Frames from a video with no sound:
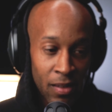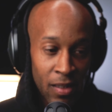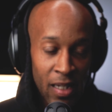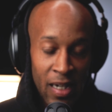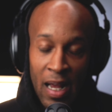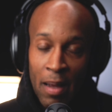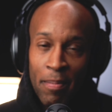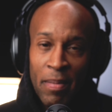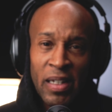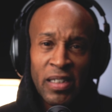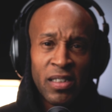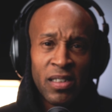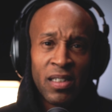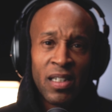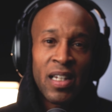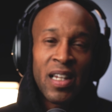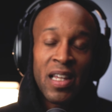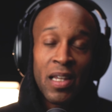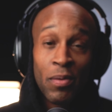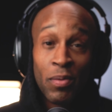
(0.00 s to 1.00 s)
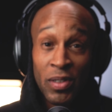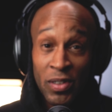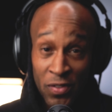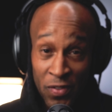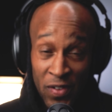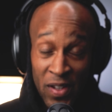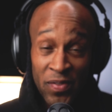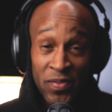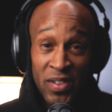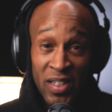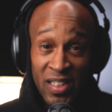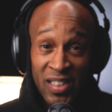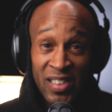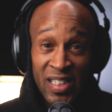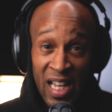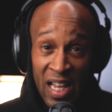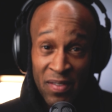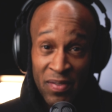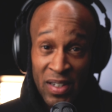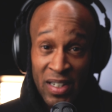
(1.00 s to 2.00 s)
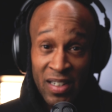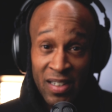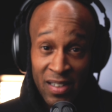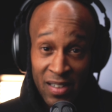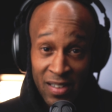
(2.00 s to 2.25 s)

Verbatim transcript: Did I mention that he was 57?